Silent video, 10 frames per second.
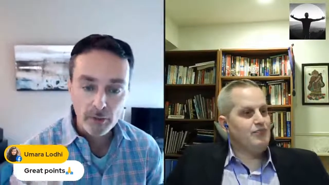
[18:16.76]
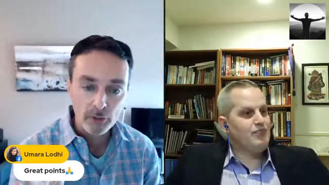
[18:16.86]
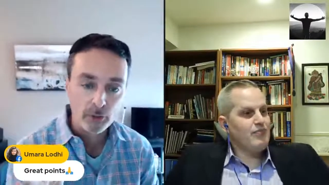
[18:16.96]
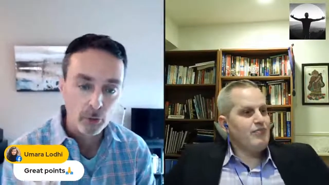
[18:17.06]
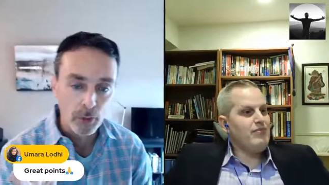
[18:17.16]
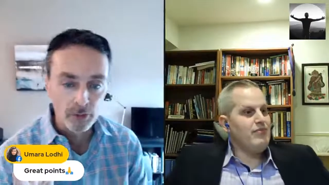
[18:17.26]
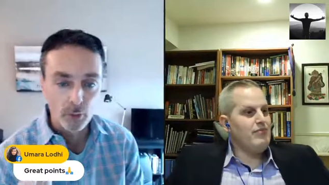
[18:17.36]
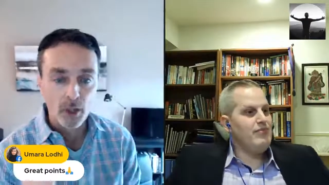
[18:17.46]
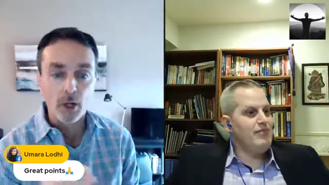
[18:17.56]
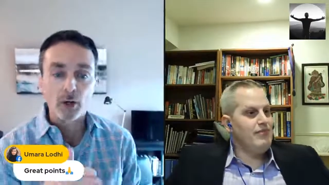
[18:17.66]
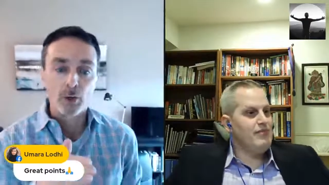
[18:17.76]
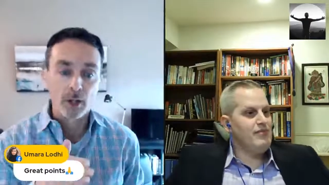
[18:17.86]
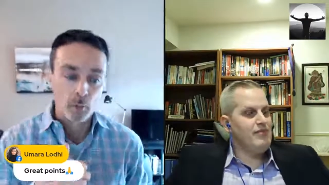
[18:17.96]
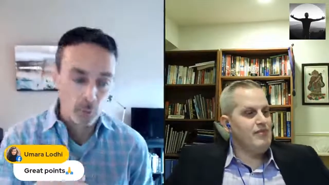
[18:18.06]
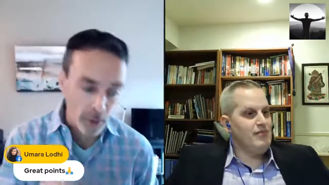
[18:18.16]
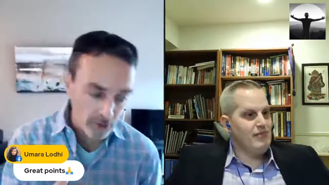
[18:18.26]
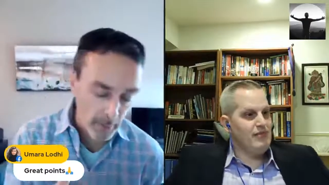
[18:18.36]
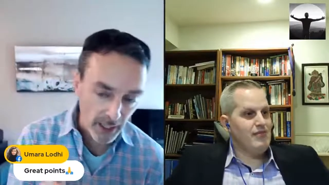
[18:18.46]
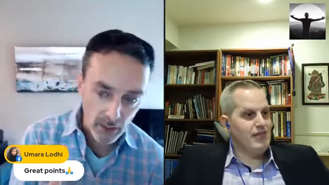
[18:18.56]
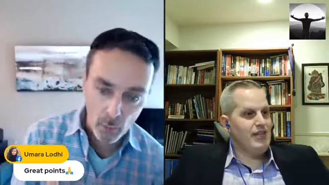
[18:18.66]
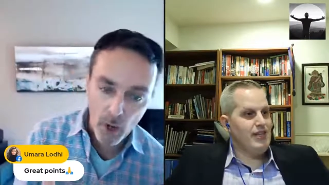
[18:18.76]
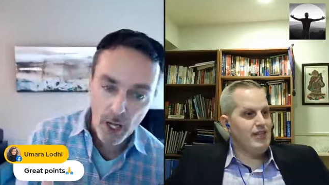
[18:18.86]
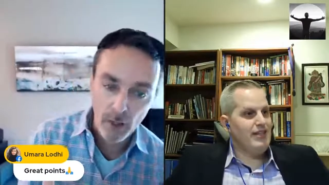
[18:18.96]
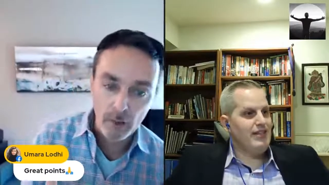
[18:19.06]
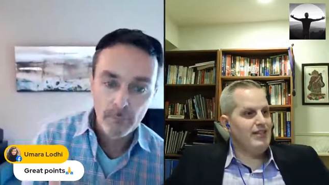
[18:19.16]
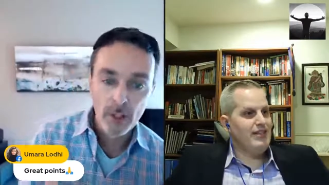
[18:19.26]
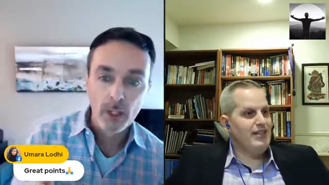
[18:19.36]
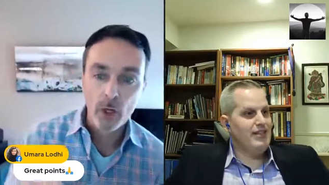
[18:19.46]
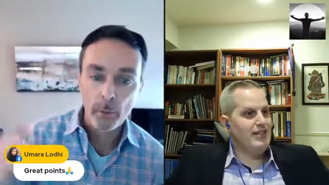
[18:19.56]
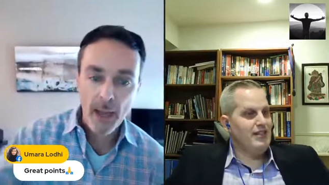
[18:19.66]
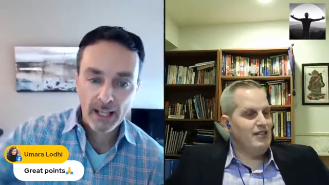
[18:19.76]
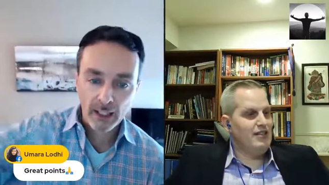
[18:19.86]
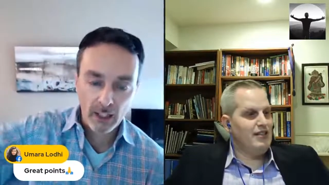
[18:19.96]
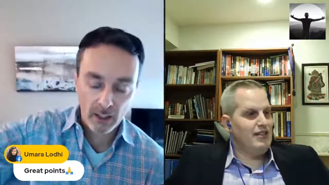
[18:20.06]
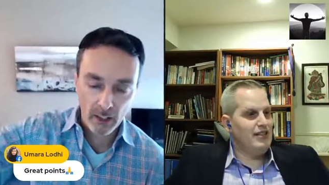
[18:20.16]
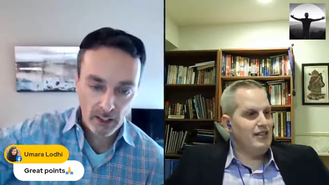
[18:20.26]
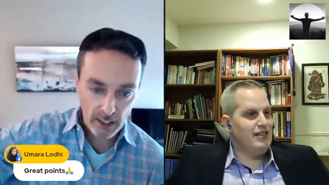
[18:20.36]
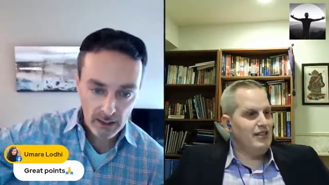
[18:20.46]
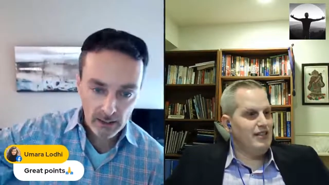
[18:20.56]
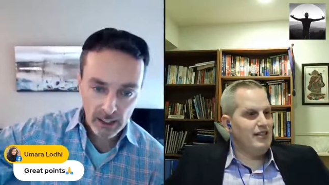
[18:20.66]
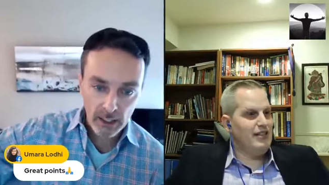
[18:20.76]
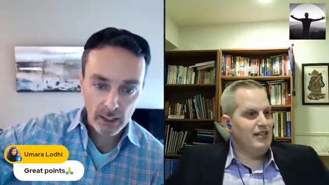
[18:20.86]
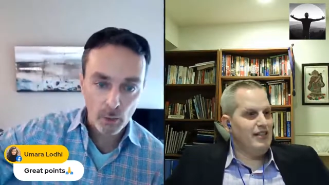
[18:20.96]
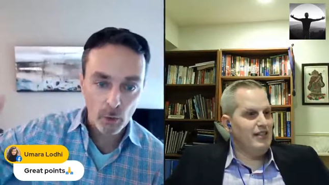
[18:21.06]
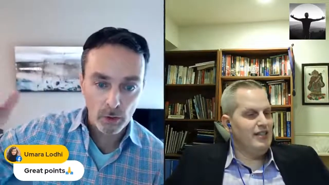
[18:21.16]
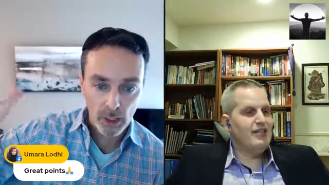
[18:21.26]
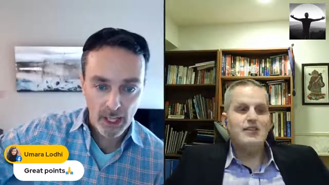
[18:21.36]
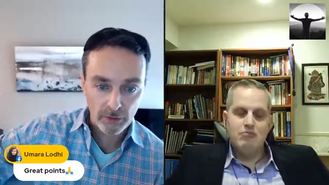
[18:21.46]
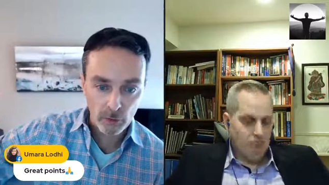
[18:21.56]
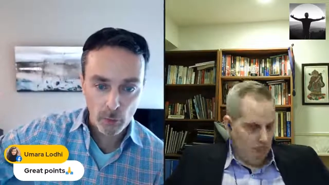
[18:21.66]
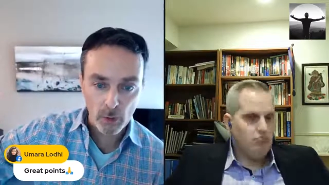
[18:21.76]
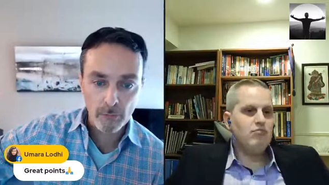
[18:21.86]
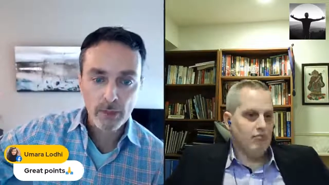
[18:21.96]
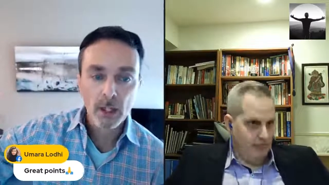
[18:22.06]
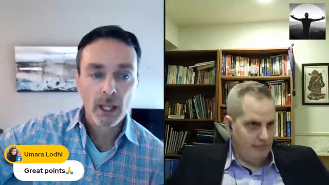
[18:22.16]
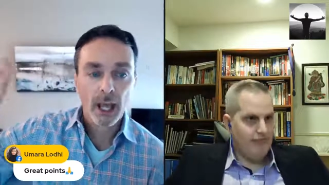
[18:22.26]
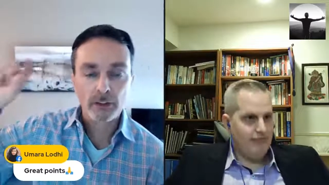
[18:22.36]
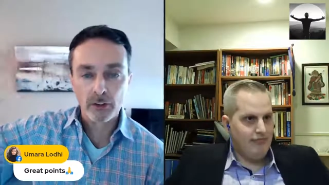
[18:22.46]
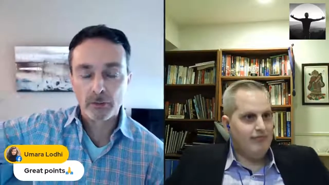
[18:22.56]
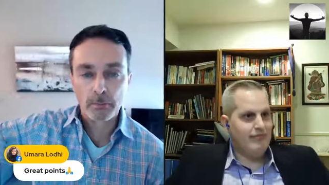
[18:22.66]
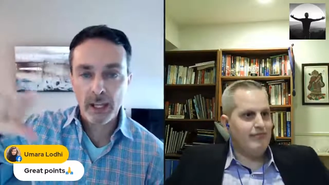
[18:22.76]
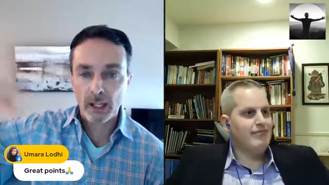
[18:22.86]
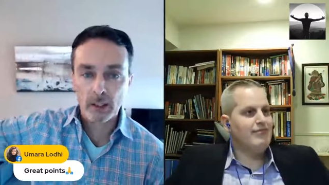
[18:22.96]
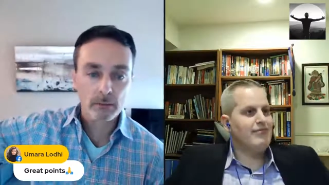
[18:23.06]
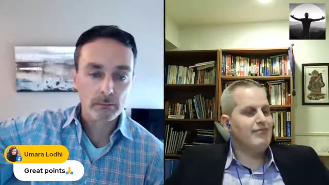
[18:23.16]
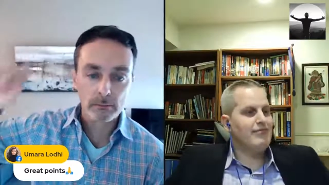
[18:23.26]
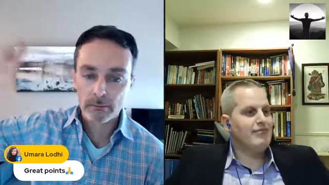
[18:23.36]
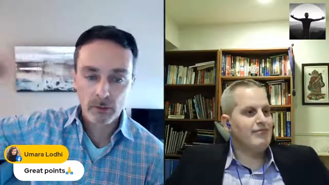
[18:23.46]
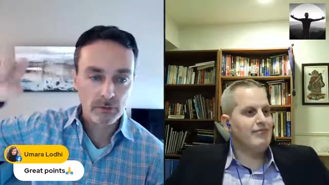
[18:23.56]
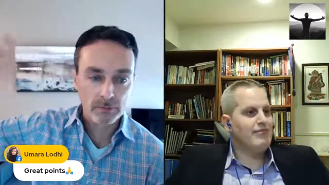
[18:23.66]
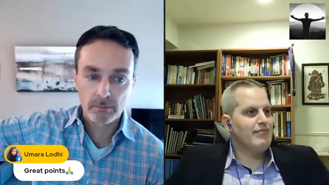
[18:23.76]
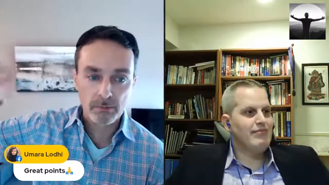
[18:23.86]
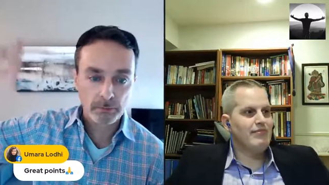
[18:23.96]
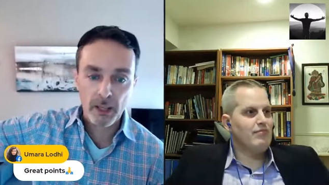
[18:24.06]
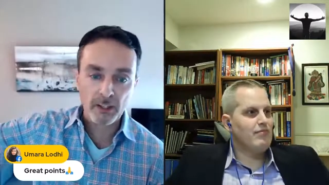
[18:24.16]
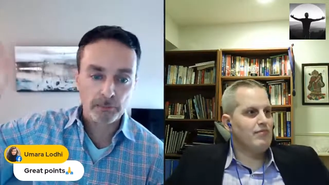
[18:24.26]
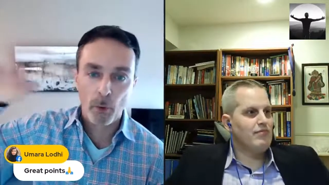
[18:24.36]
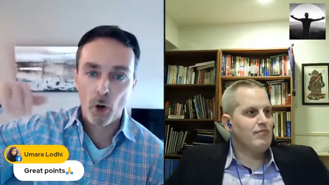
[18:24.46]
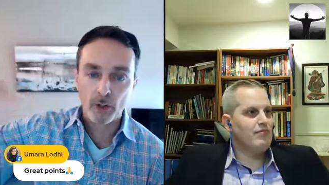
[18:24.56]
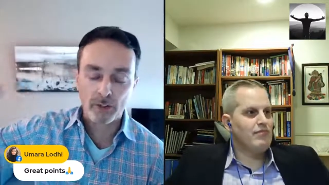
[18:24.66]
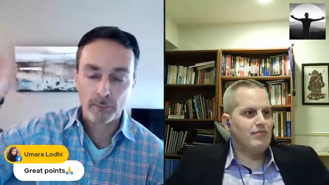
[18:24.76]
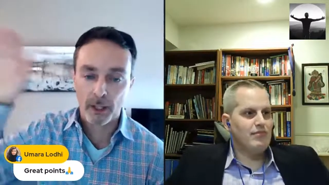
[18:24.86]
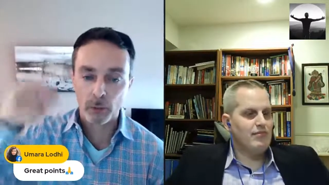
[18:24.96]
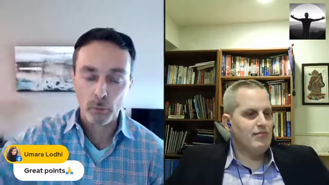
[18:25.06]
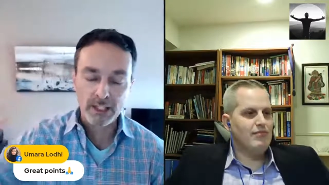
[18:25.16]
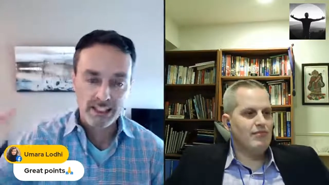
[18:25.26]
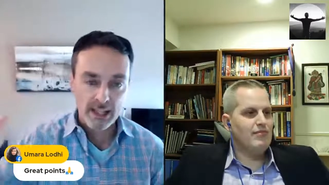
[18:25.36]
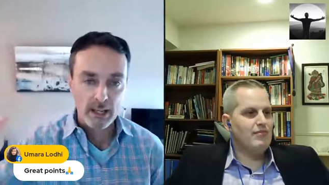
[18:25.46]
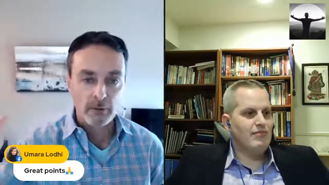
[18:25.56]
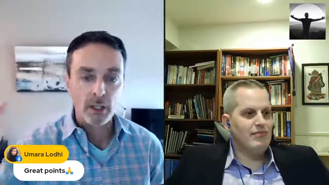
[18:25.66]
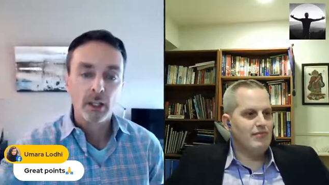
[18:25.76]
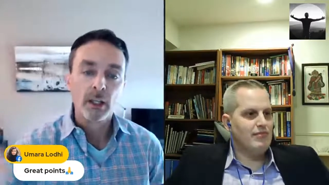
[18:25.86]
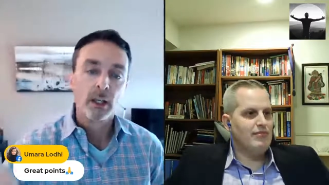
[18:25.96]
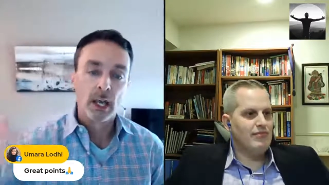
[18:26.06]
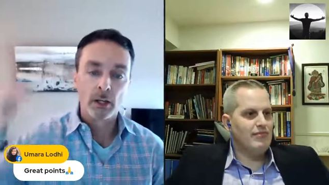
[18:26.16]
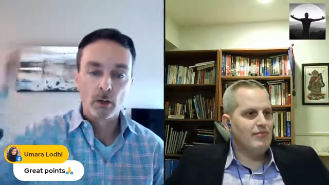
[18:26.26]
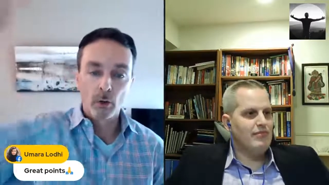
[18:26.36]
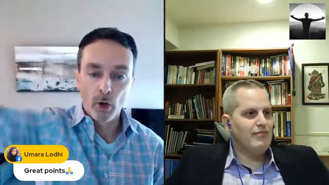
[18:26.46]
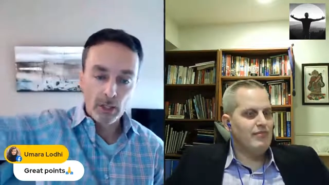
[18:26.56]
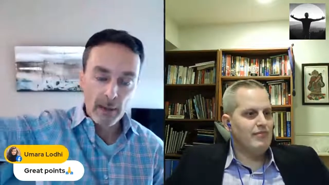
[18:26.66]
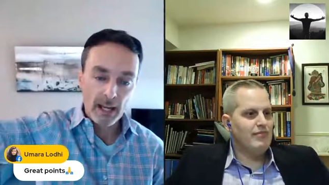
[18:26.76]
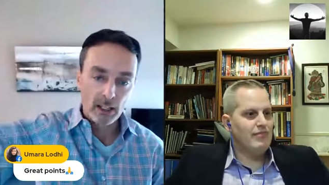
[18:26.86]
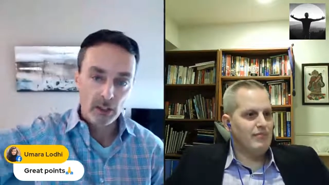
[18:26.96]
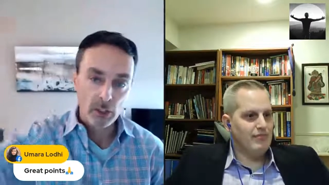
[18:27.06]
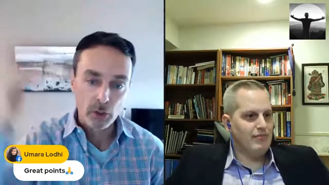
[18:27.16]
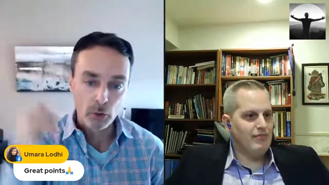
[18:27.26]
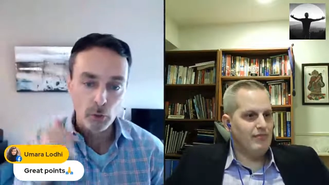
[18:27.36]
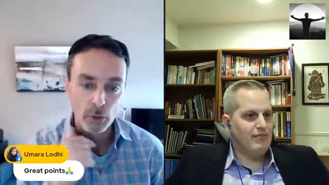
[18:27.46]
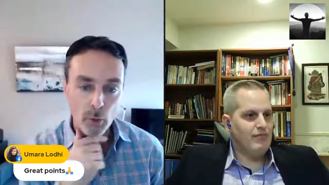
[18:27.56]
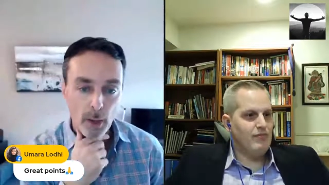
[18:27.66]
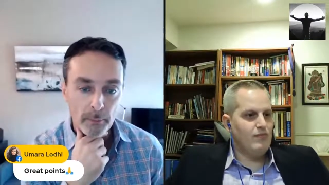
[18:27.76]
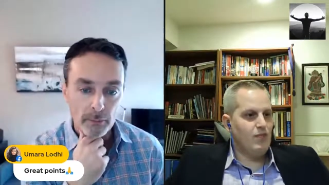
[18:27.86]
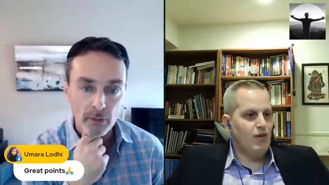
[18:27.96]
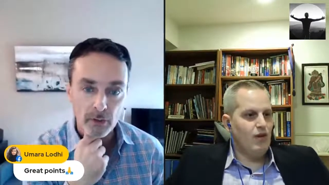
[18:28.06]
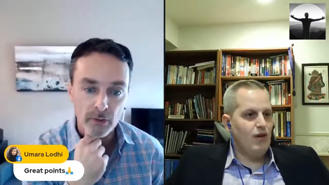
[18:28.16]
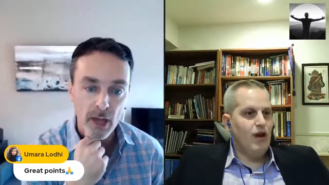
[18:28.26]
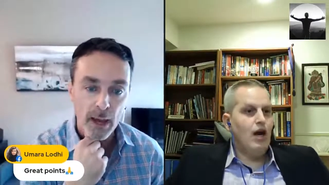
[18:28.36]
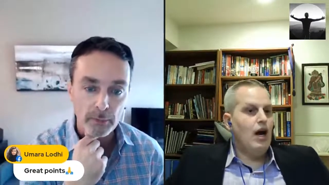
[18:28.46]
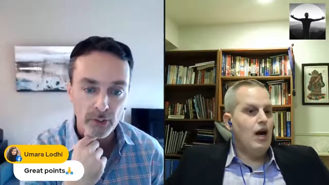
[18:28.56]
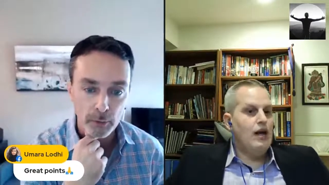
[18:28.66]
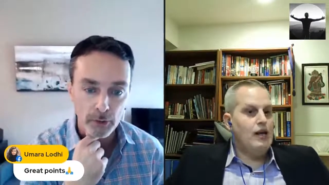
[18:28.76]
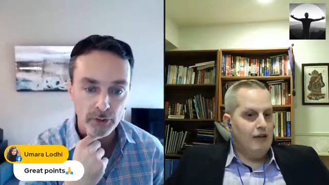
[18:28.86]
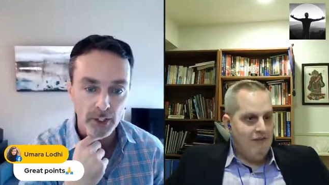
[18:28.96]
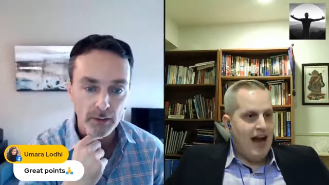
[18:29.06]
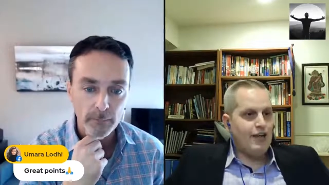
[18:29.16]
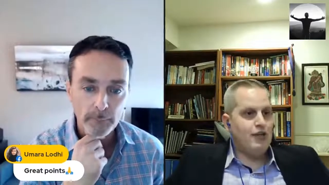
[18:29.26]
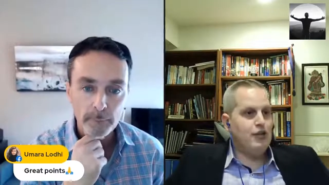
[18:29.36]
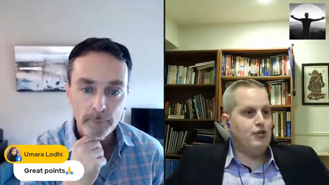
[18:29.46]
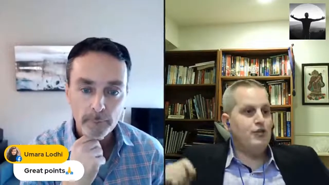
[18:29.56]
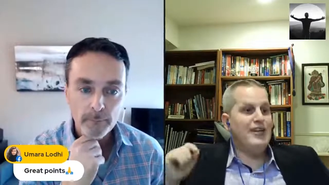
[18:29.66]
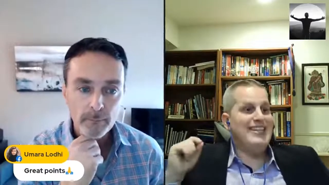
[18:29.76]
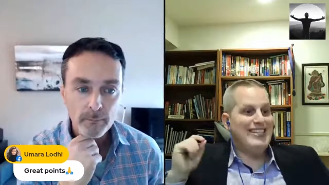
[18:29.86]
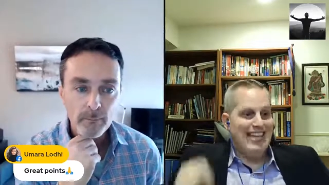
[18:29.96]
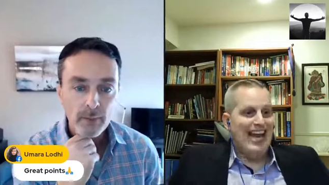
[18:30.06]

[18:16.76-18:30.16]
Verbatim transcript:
Speaker 1: touched your resume uh, resume in a while, go back in and like Indeed or Glassdoor and just make a just space bar something and resave it and it'll automatically queue you up to the top. Is that what you're saying? In fact,
Speaker 2: you should do it